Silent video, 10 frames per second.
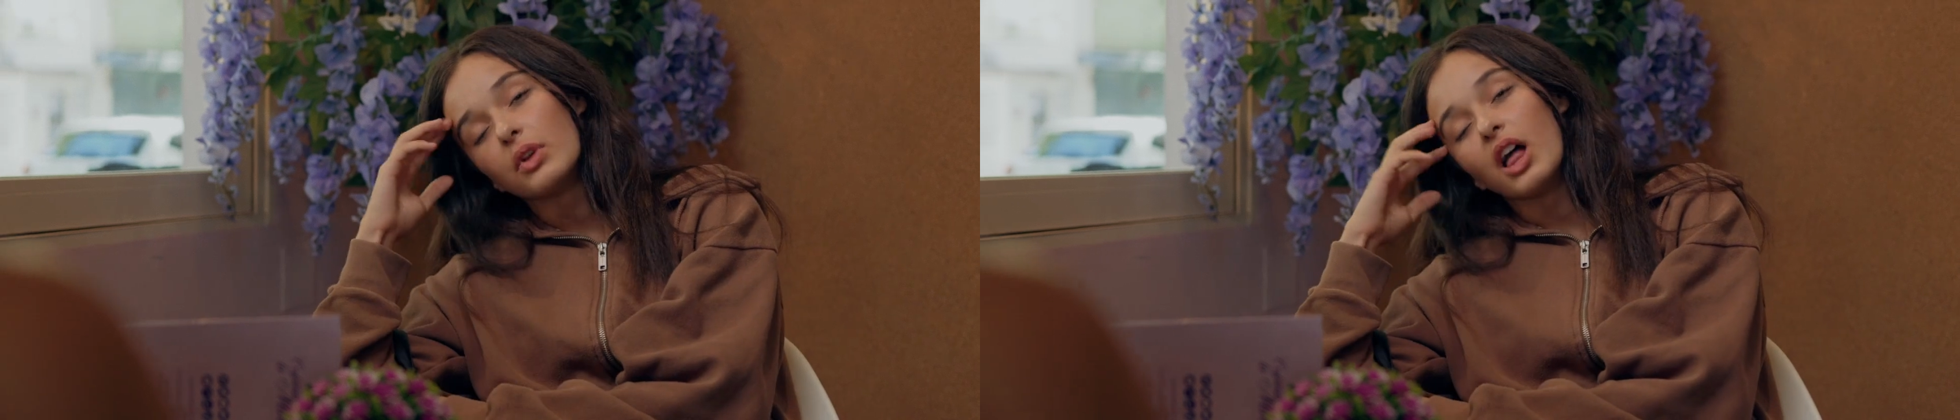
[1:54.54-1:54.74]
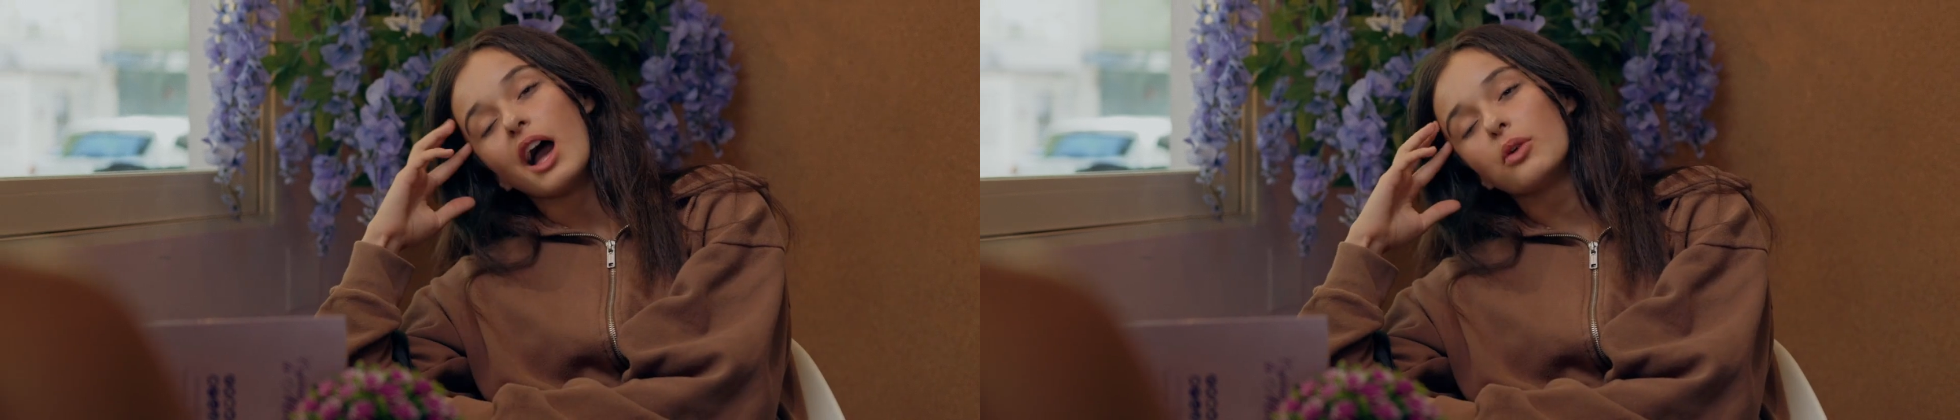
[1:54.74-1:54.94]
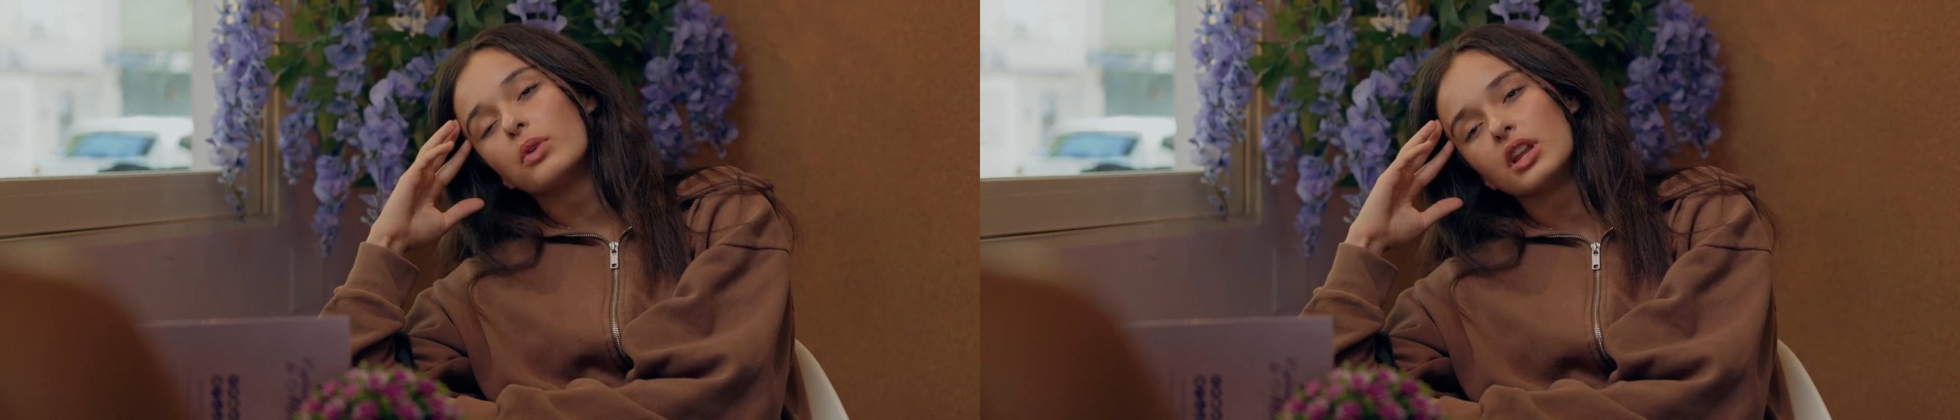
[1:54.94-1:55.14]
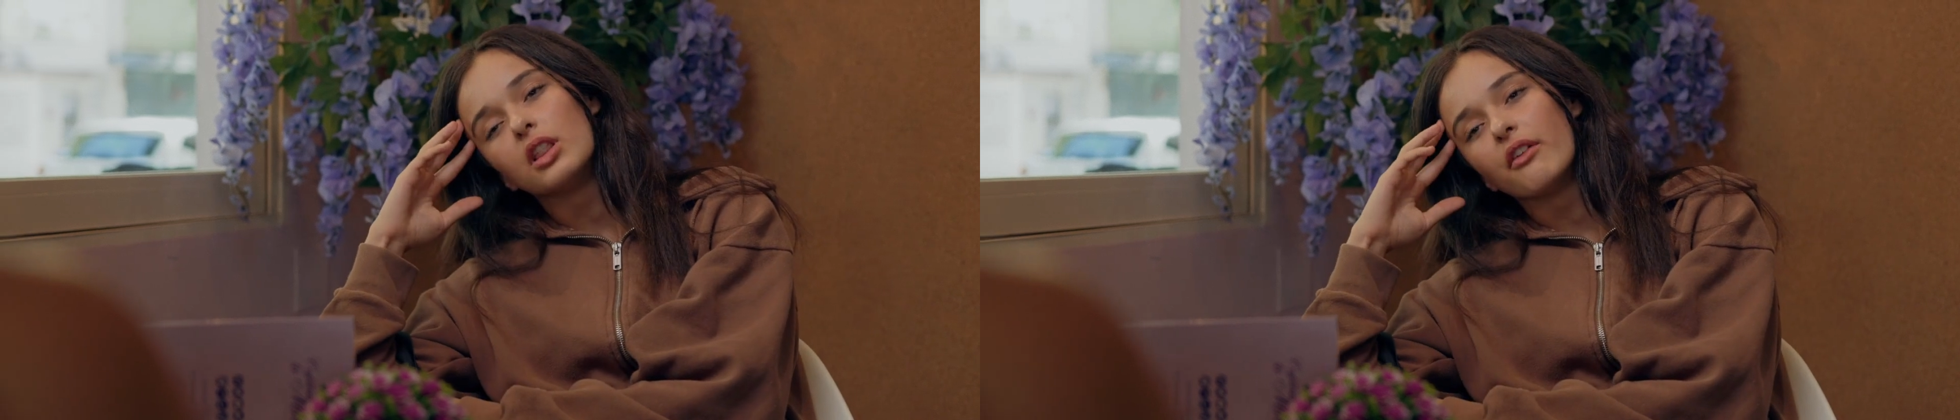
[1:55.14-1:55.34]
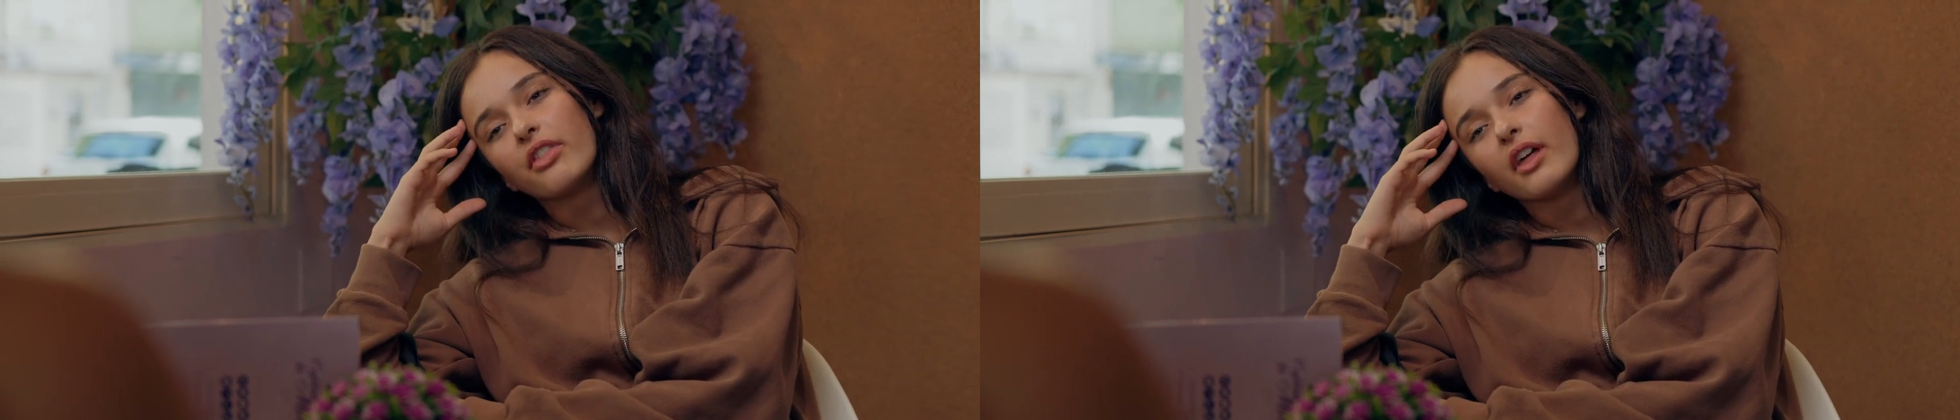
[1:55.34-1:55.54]
just well, I wouldn't
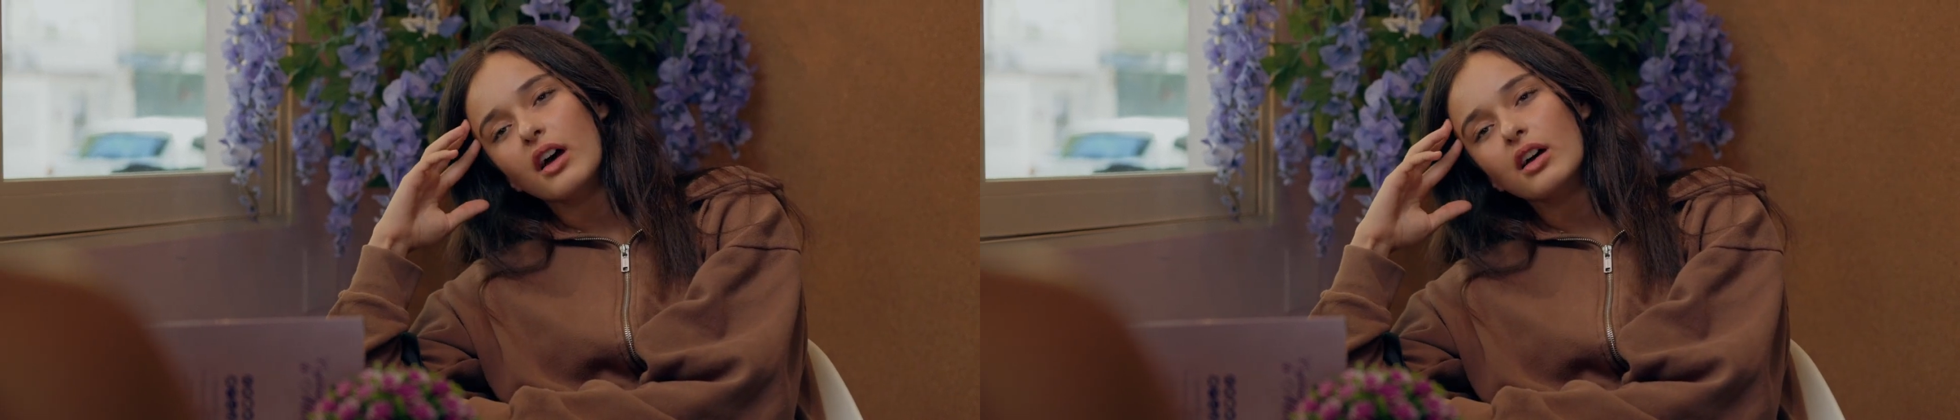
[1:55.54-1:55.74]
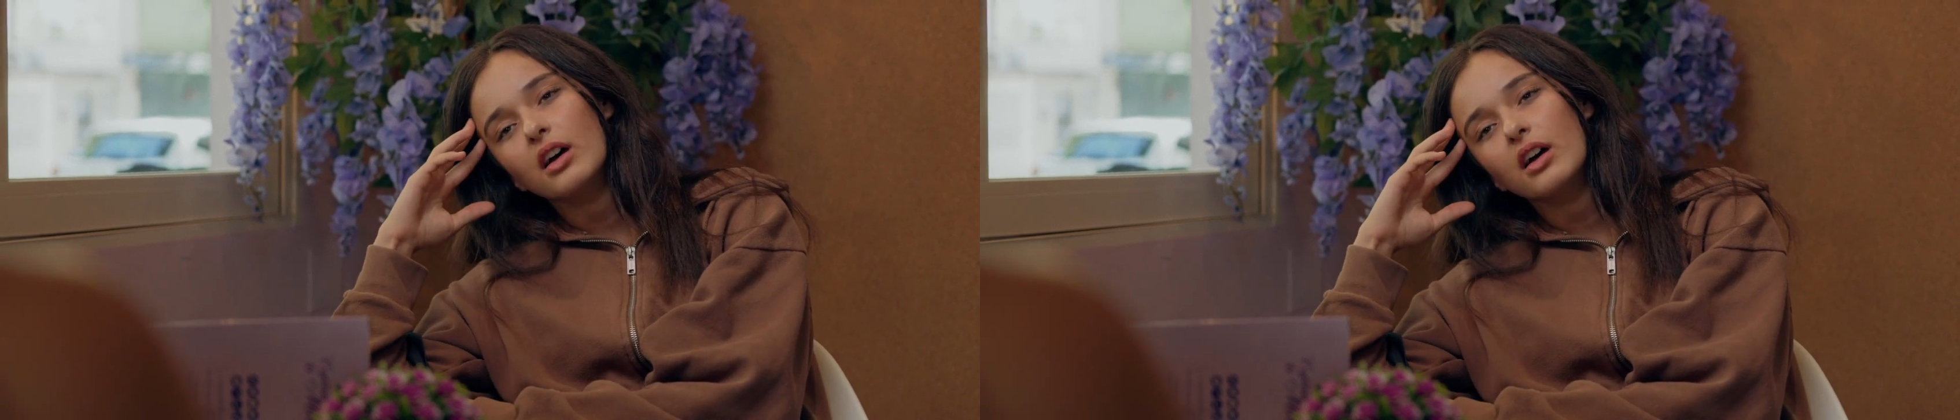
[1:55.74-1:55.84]
home. love that.